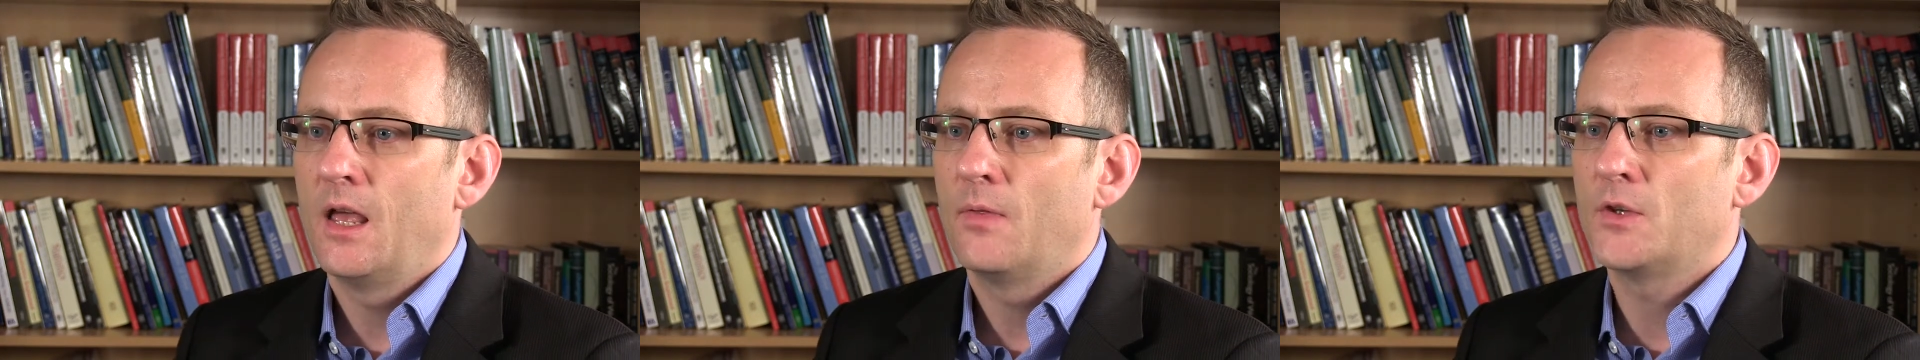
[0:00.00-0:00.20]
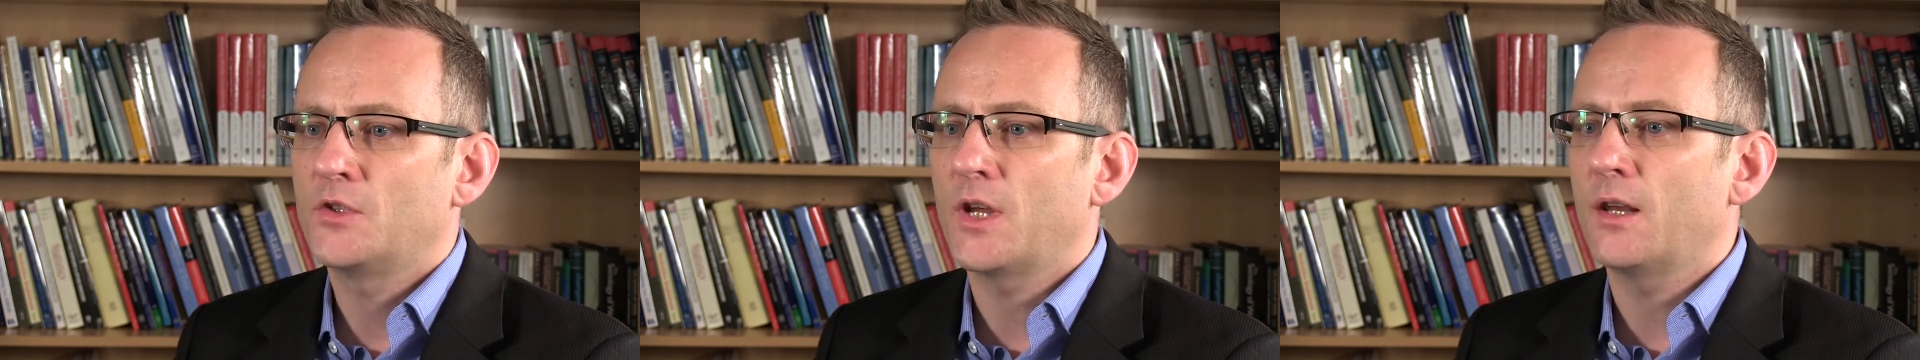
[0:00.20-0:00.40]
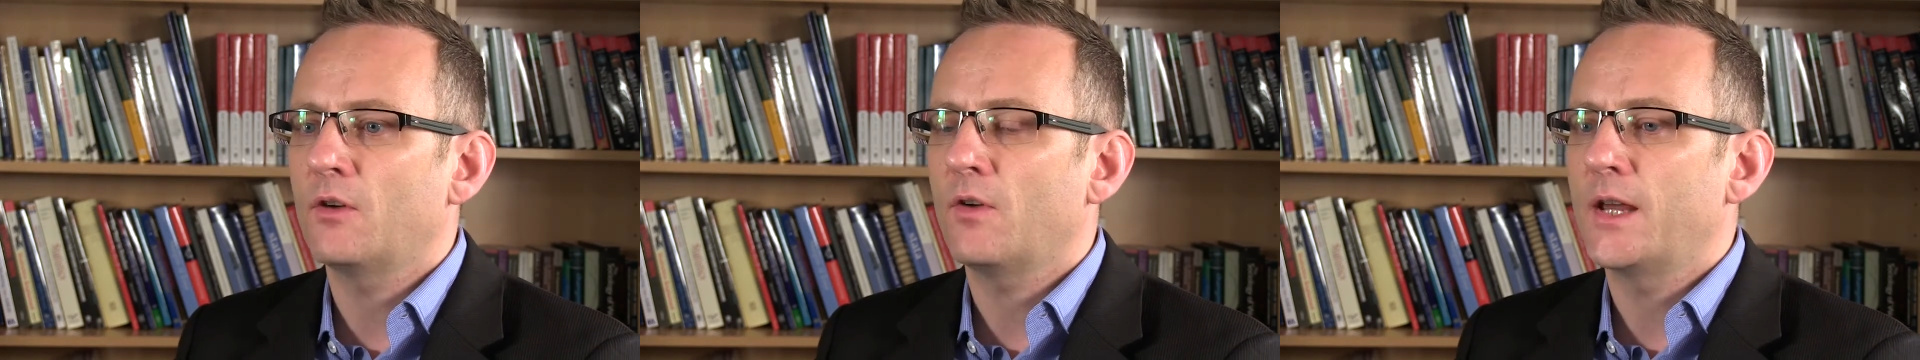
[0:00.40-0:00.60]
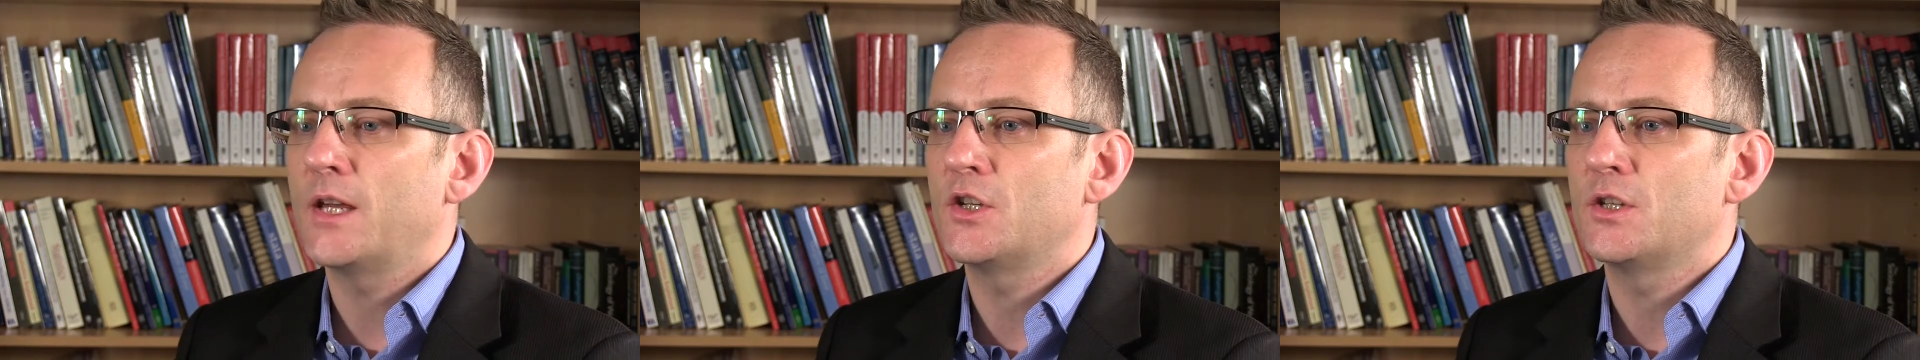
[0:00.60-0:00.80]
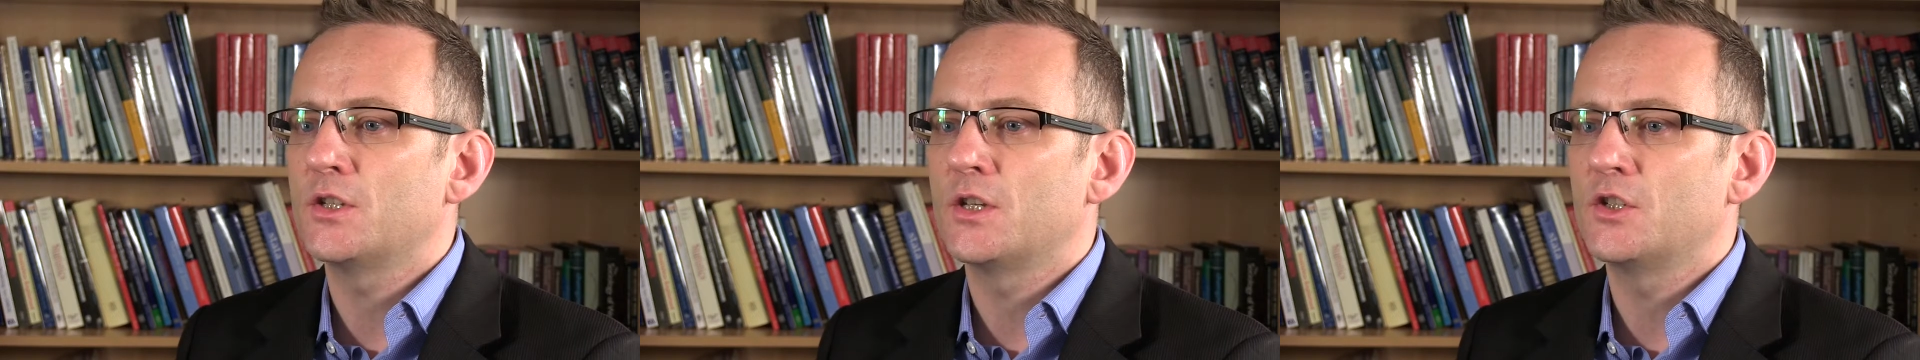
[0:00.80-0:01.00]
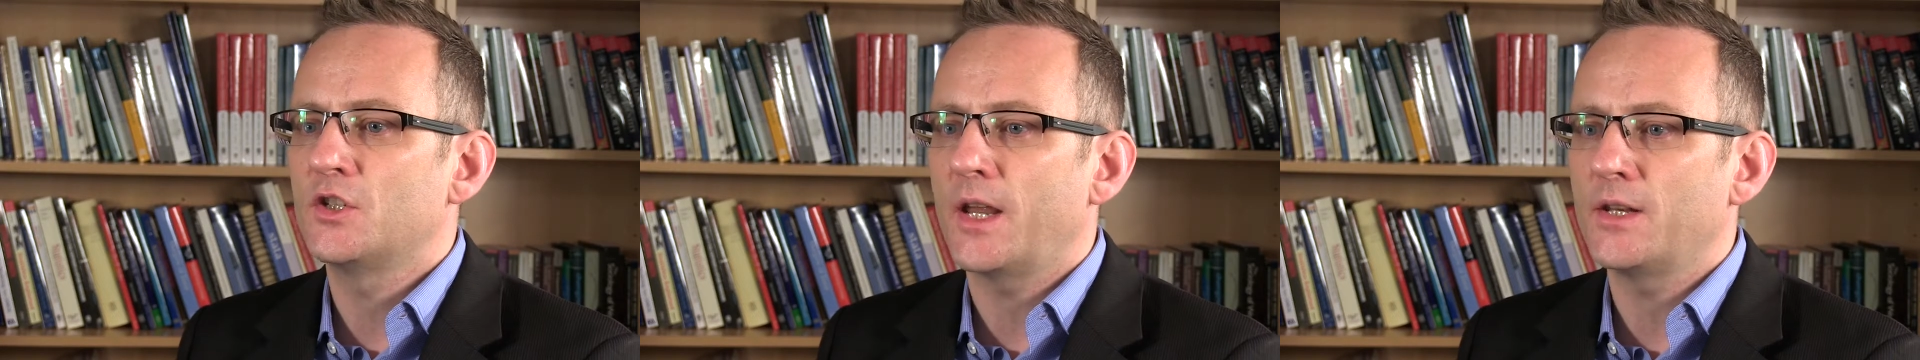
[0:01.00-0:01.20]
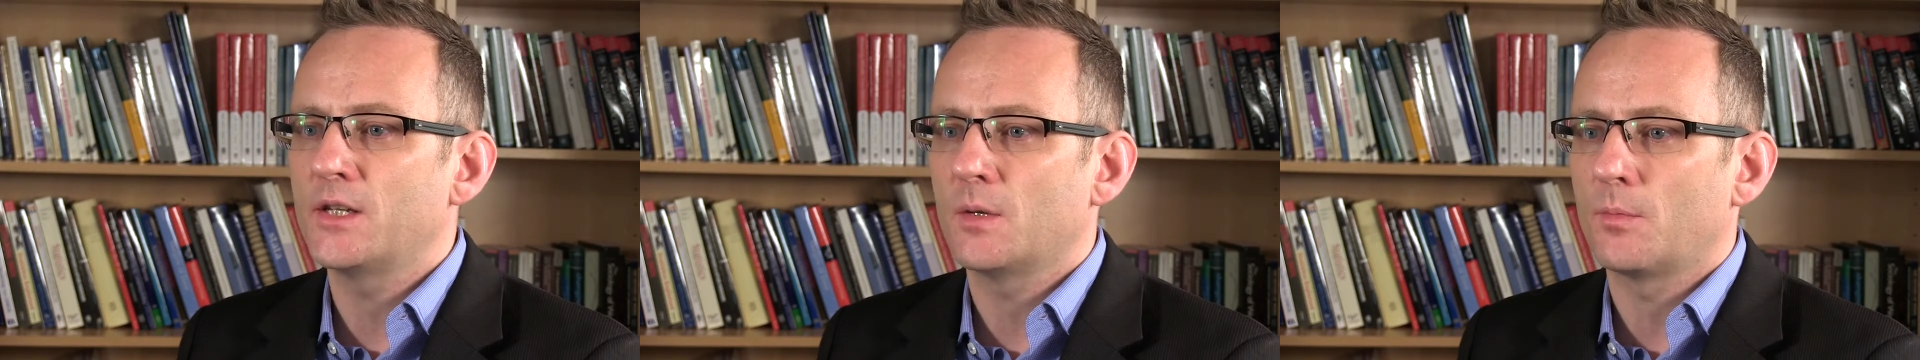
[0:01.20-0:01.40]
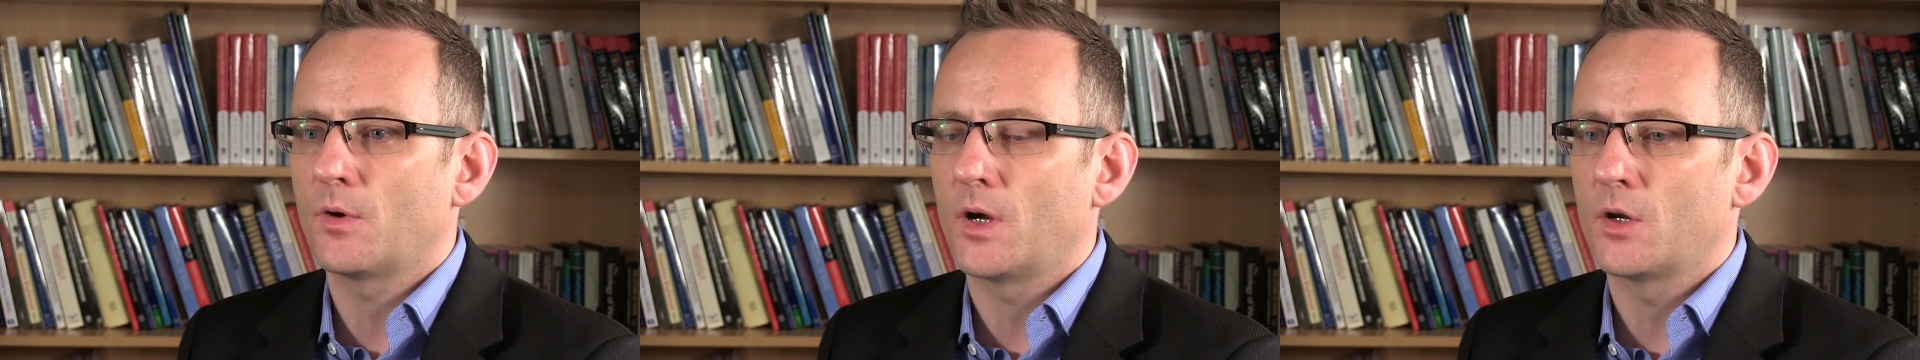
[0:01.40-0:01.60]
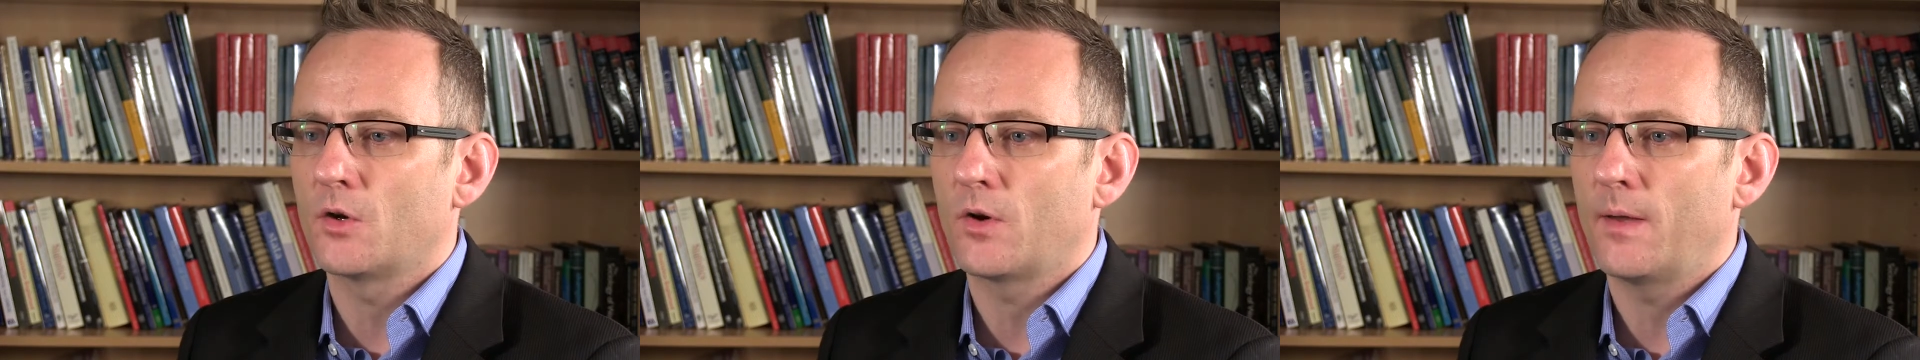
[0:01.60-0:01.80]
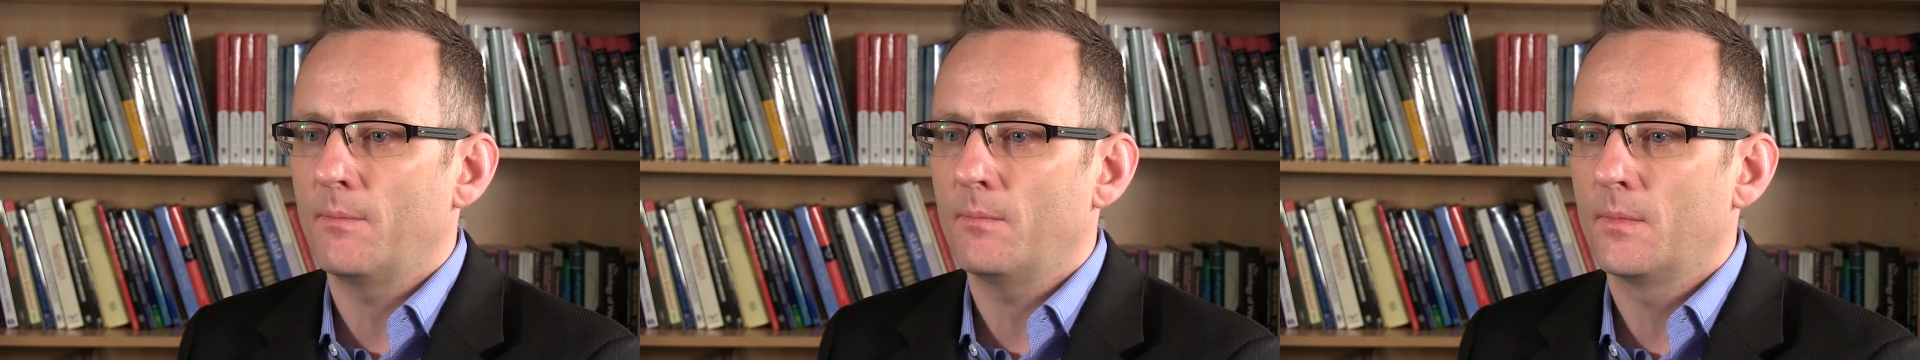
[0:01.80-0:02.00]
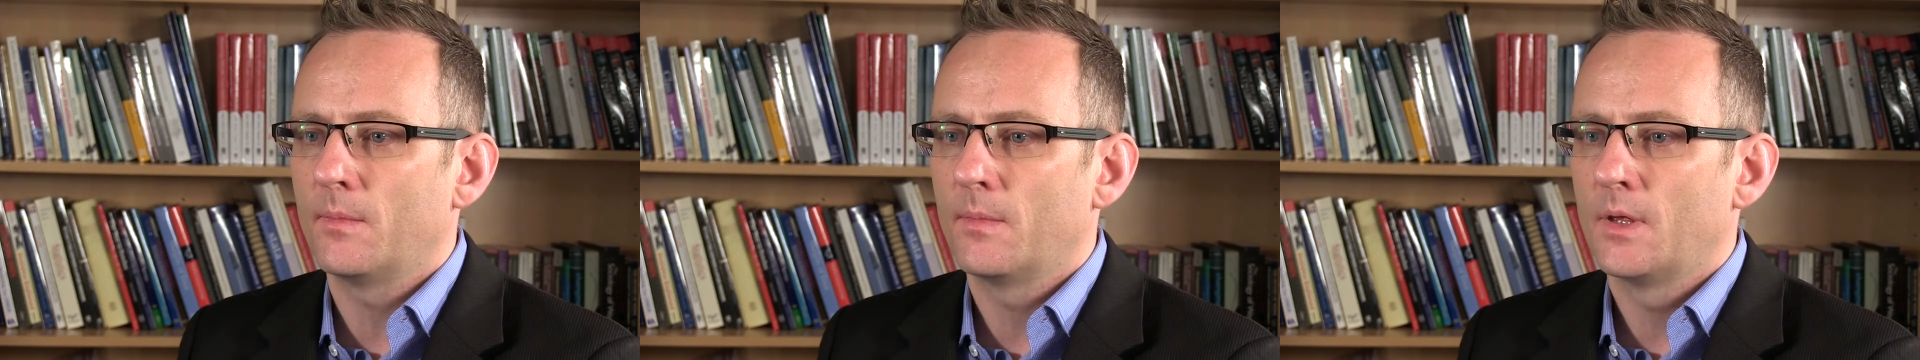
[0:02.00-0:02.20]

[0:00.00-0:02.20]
the Generations and Gender Programme,